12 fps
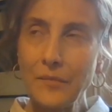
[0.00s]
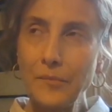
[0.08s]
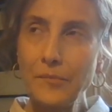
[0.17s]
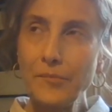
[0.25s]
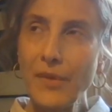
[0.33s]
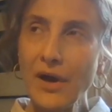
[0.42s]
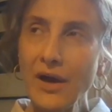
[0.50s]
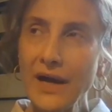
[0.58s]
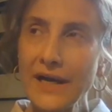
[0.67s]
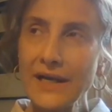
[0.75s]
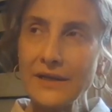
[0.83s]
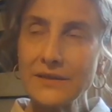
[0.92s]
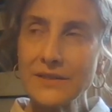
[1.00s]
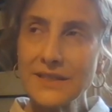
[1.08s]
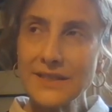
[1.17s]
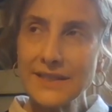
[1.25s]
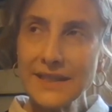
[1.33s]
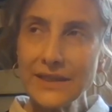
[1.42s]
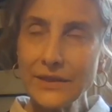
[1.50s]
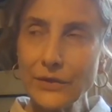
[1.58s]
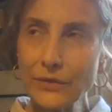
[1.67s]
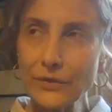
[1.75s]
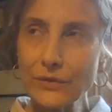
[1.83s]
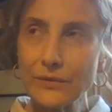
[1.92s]
my
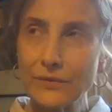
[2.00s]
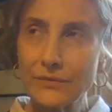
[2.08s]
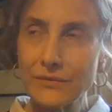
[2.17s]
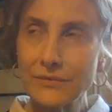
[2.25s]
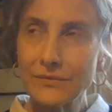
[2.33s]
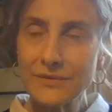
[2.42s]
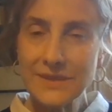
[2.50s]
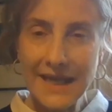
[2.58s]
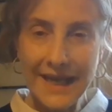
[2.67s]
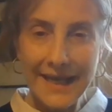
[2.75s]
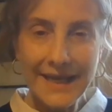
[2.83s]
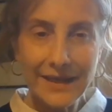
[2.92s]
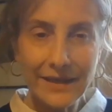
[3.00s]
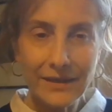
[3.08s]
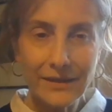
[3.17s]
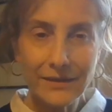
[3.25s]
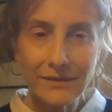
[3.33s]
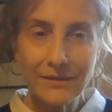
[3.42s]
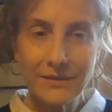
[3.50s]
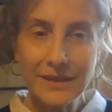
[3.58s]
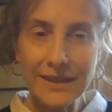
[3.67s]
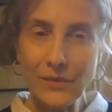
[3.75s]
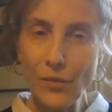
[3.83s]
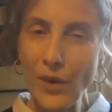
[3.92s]
cynical take,
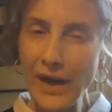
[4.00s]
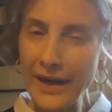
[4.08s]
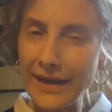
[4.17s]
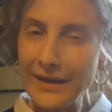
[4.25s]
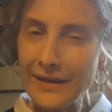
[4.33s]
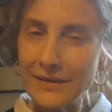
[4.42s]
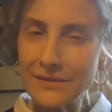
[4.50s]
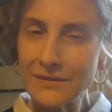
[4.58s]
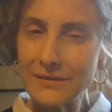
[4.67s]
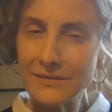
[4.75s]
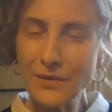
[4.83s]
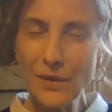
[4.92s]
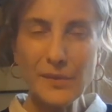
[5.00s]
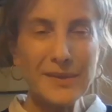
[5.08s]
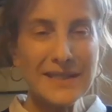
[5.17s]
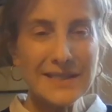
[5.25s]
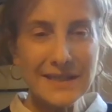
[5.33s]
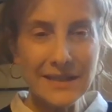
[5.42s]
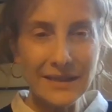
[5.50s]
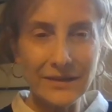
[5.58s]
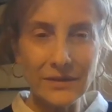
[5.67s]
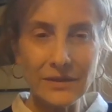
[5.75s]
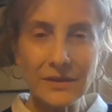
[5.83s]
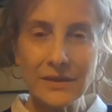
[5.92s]
in a way, do I mean
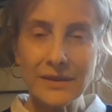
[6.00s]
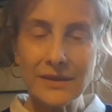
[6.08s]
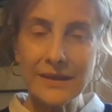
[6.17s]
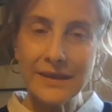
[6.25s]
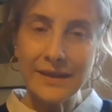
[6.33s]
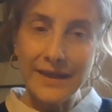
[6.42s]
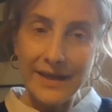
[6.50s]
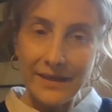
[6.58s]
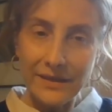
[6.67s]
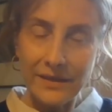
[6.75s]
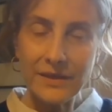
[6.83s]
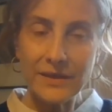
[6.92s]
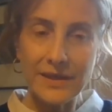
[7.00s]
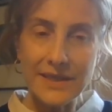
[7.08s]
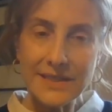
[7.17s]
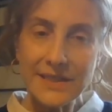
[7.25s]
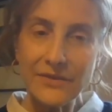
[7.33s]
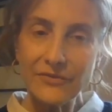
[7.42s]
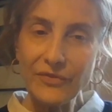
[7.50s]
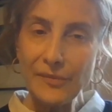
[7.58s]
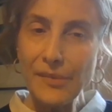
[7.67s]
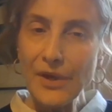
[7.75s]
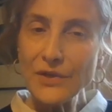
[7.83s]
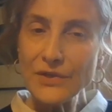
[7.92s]
cynical, is that for
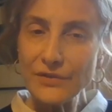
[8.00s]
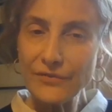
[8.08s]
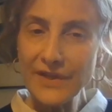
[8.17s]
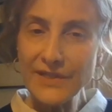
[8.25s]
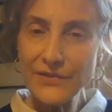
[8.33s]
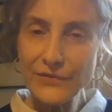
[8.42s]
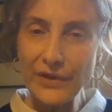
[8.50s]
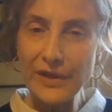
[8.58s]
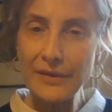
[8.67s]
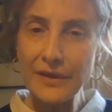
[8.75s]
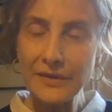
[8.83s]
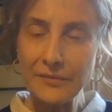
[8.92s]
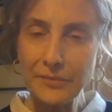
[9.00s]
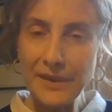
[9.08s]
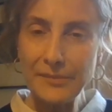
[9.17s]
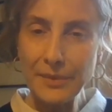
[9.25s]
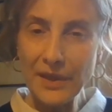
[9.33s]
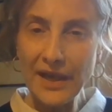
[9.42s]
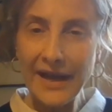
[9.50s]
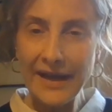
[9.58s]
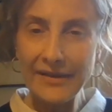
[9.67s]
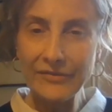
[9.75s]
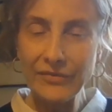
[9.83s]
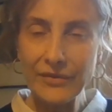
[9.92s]
most of history, people
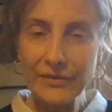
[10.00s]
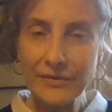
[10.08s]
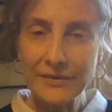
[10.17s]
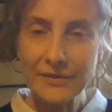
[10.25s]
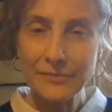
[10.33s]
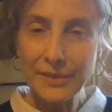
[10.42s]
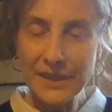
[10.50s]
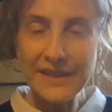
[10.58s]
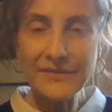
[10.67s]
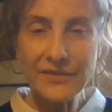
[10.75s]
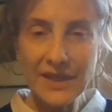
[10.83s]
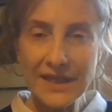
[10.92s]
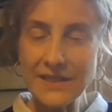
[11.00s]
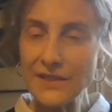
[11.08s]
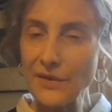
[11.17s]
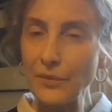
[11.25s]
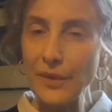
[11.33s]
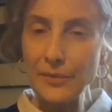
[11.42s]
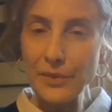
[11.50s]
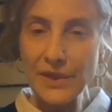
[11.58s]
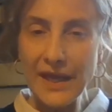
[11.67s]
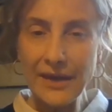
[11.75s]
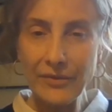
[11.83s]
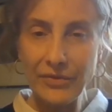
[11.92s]
have believed things that we
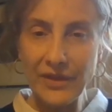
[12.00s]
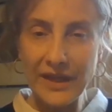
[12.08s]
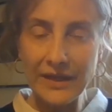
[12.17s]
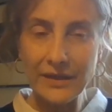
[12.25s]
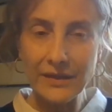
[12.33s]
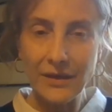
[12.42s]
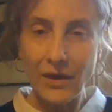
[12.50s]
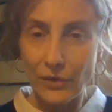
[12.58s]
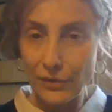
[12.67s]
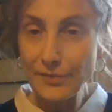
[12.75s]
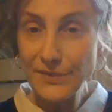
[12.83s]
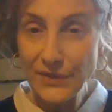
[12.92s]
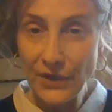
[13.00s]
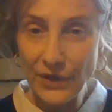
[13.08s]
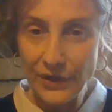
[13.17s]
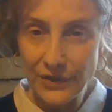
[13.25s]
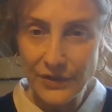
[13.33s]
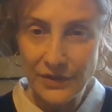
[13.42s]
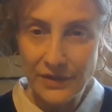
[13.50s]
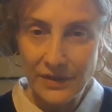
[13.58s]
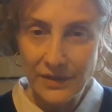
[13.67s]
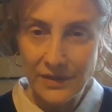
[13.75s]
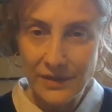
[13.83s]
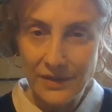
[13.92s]
would now think are absurd.
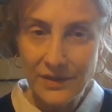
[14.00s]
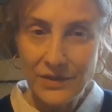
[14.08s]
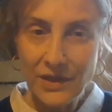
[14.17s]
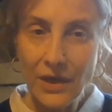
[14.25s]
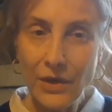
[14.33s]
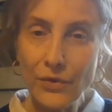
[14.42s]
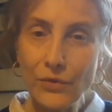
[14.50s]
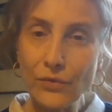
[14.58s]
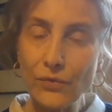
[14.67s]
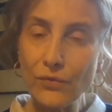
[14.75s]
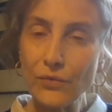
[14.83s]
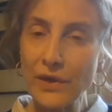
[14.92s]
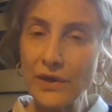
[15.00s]
So